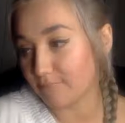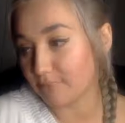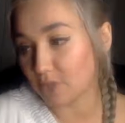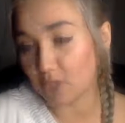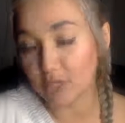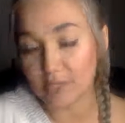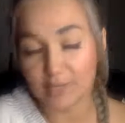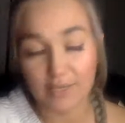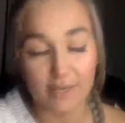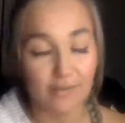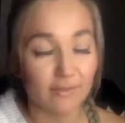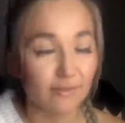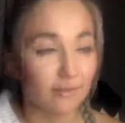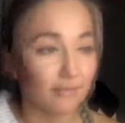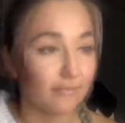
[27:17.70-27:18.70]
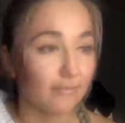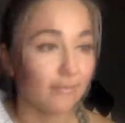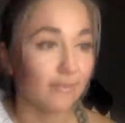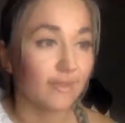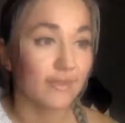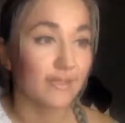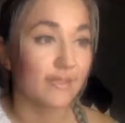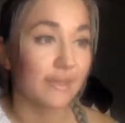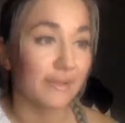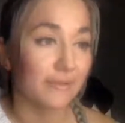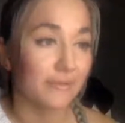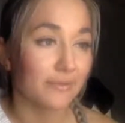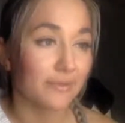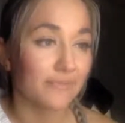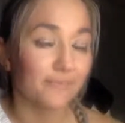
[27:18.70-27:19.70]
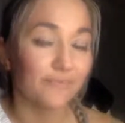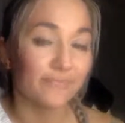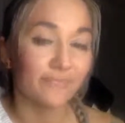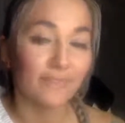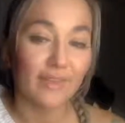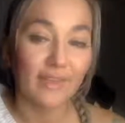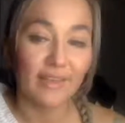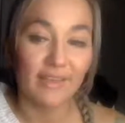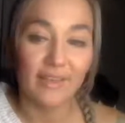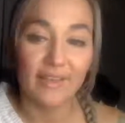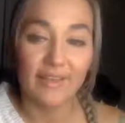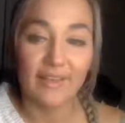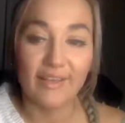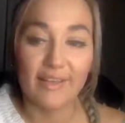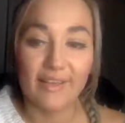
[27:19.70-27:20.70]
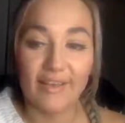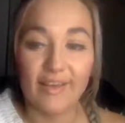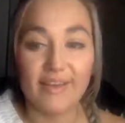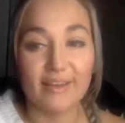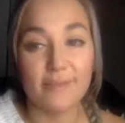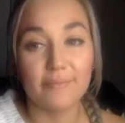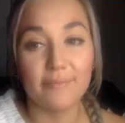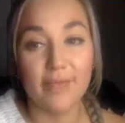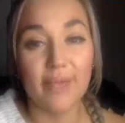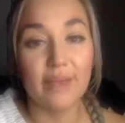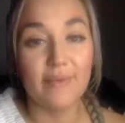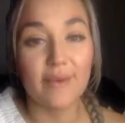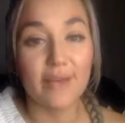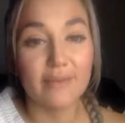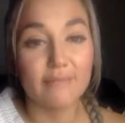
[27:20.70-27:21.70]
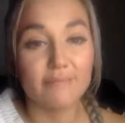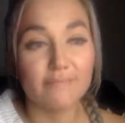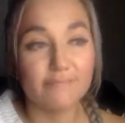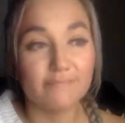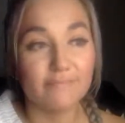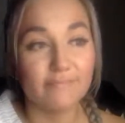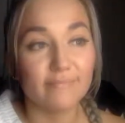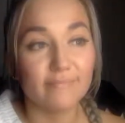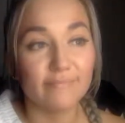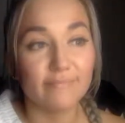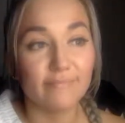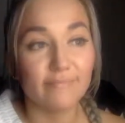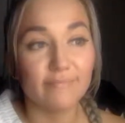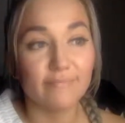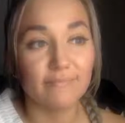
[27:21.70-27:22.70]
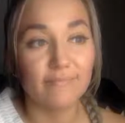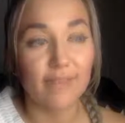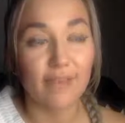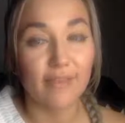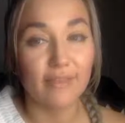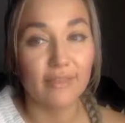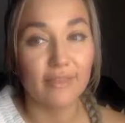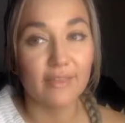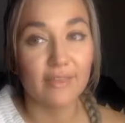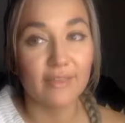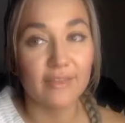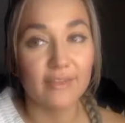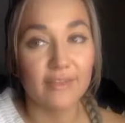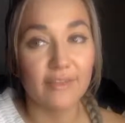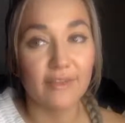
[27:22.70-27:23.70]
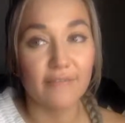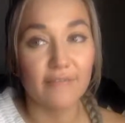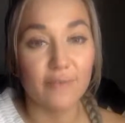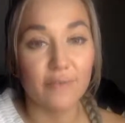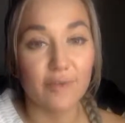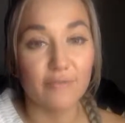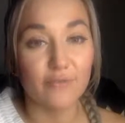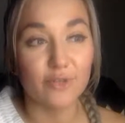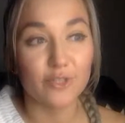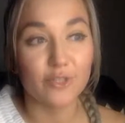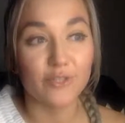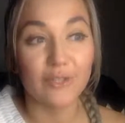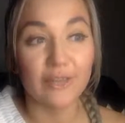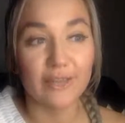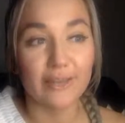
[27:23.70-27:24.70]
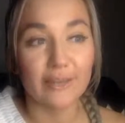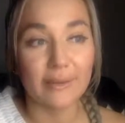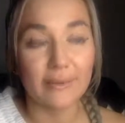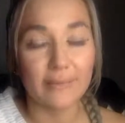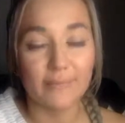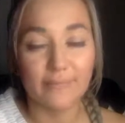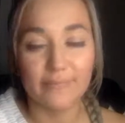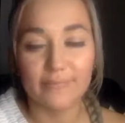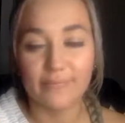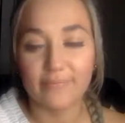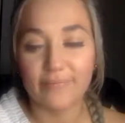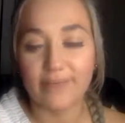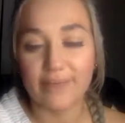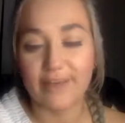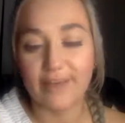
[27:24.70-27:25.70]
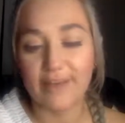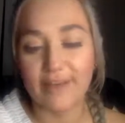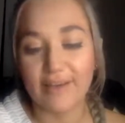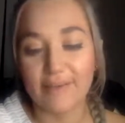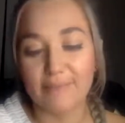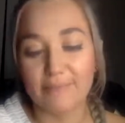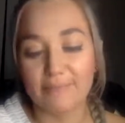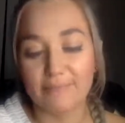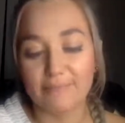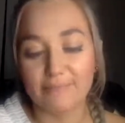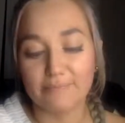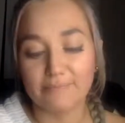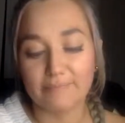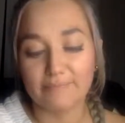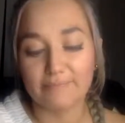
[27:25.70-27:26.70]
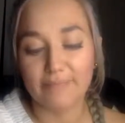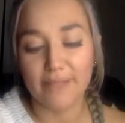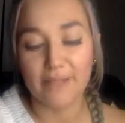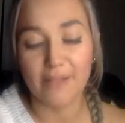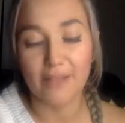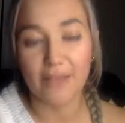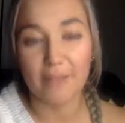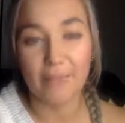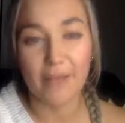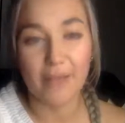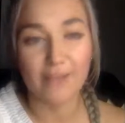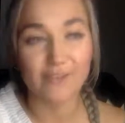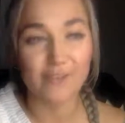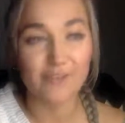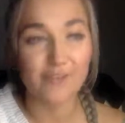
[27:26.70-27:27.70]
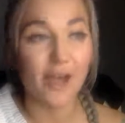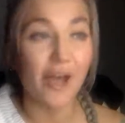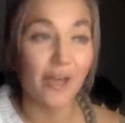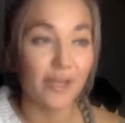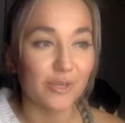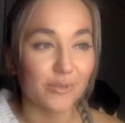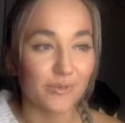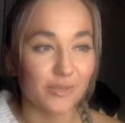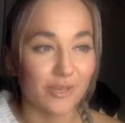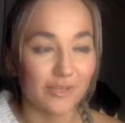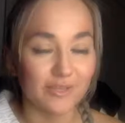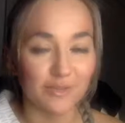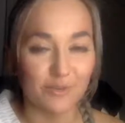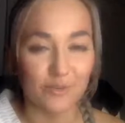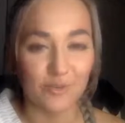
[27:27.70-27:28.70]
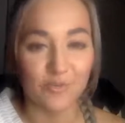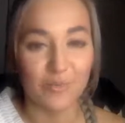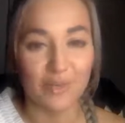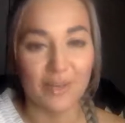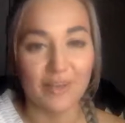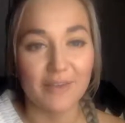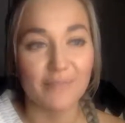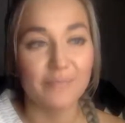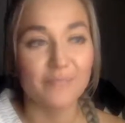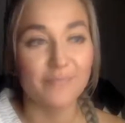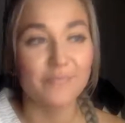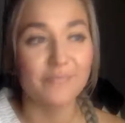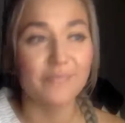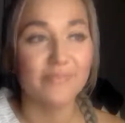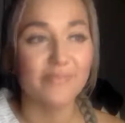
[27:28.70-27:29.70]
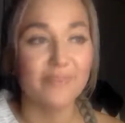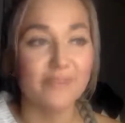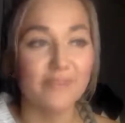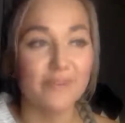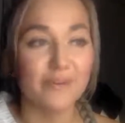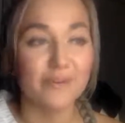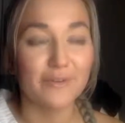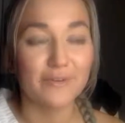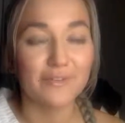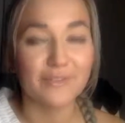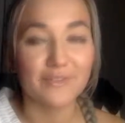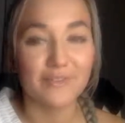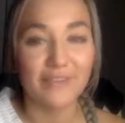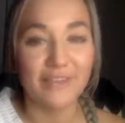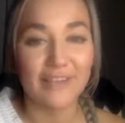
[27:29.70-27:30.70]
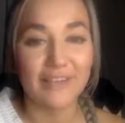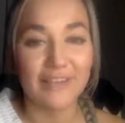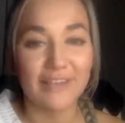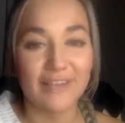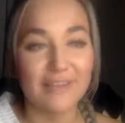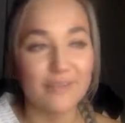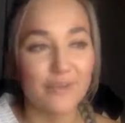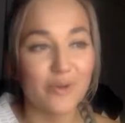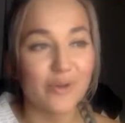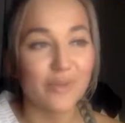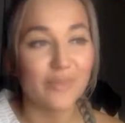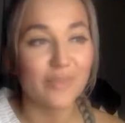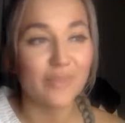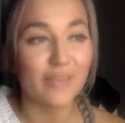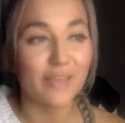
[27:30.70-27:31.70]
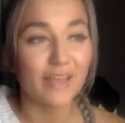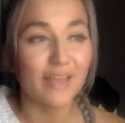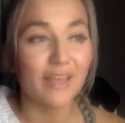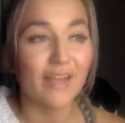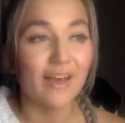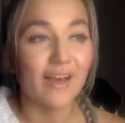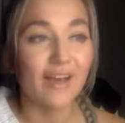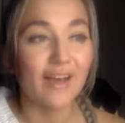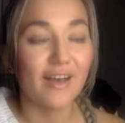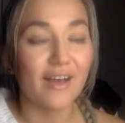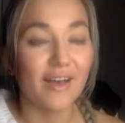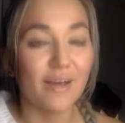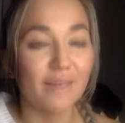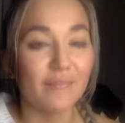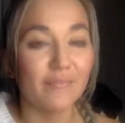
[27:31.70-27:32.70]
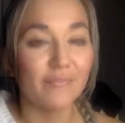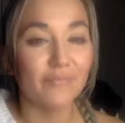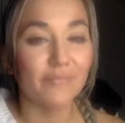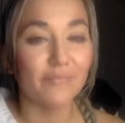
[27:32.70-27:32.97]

cheesy this sounds. Anyway, I think that's enough for me for tonight. Um, I'll get back to not using social media for tonight anymore. Um,